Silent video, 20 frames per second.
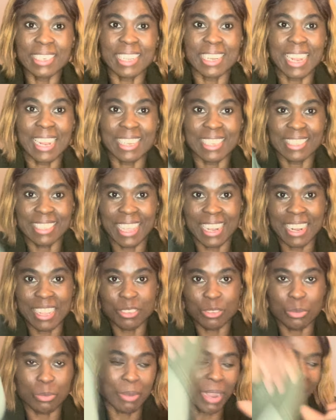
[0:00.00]
then I decided
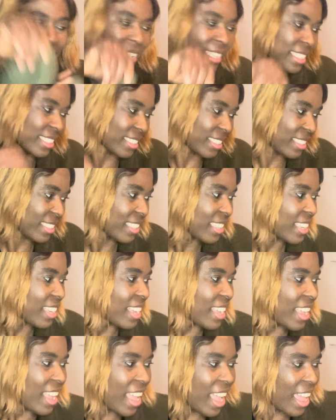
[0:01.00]
to buy this
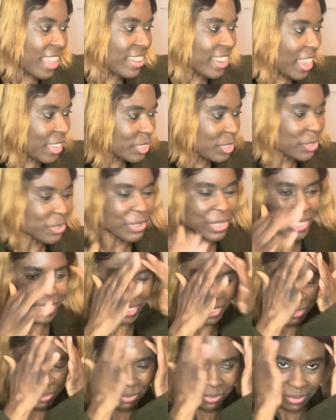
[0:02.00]
and alter it.
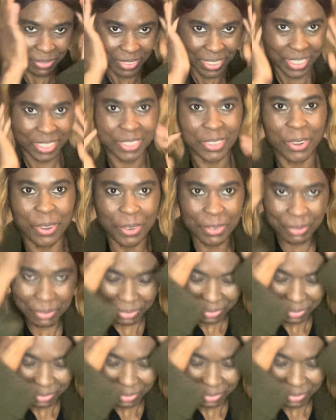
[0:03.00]
So